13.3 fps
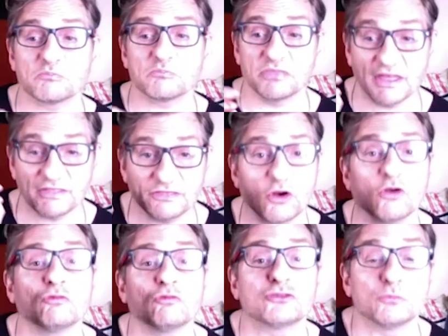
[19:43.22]
that there
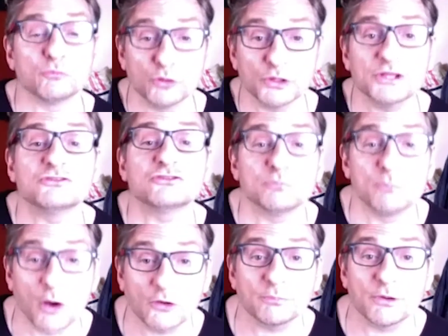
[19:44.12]
are some really
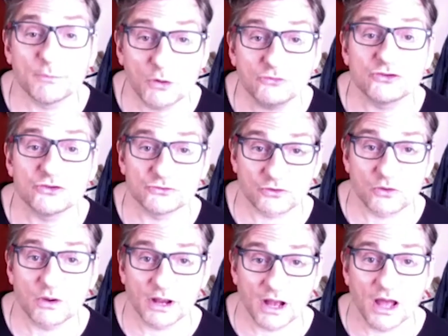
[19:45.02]
smart promotions
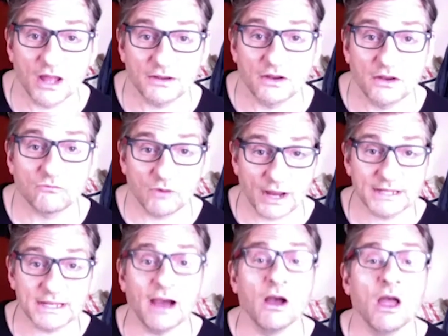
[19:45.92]
going on
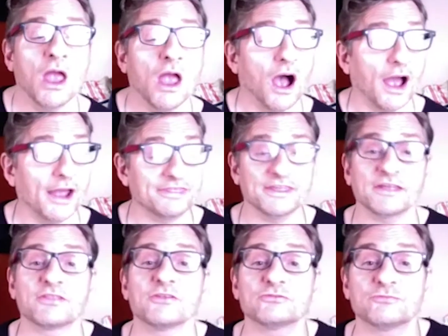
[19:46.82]
right now. I
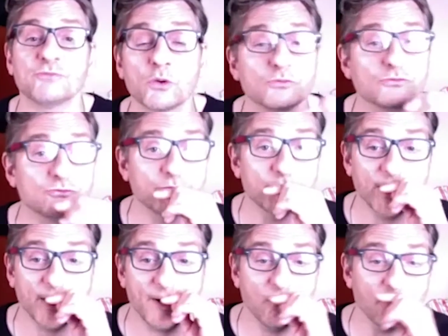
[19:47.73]
think this photo
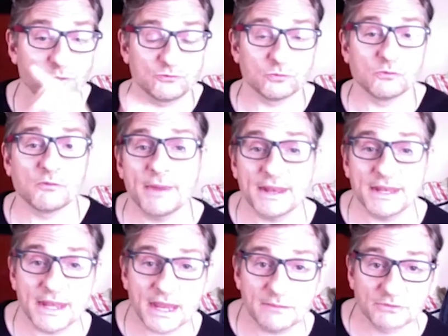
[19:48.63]
studio, which will
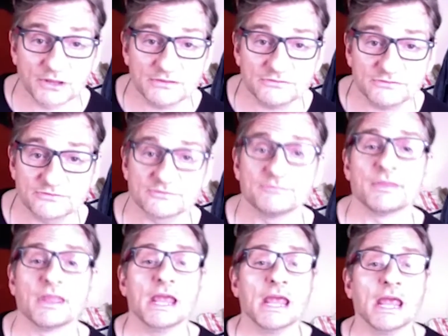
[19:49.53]
remain nameless,
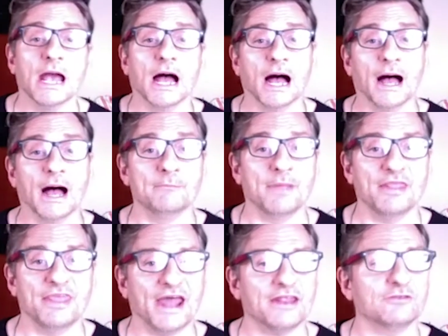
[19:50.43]

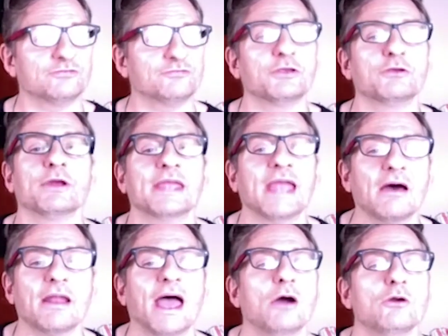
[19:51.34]
that is figuring
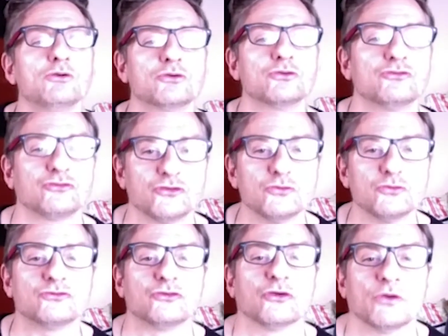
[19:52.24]
out how you can shoot
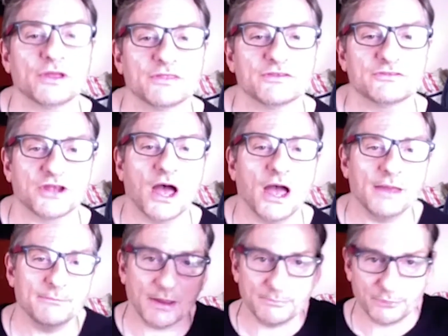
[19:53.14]
during this
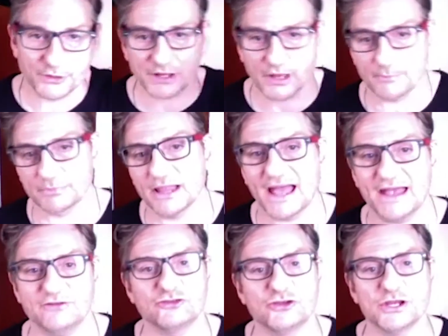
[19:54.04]
time by putting up
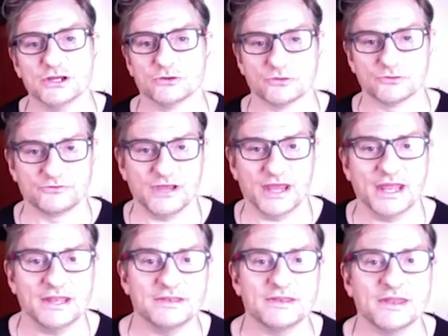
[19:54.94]
glass shields
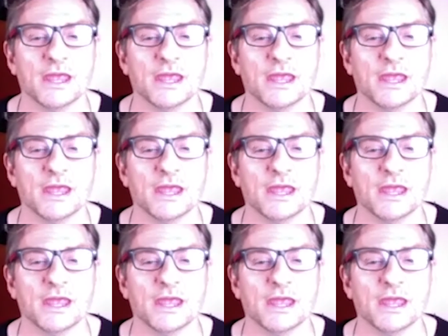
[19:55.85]
and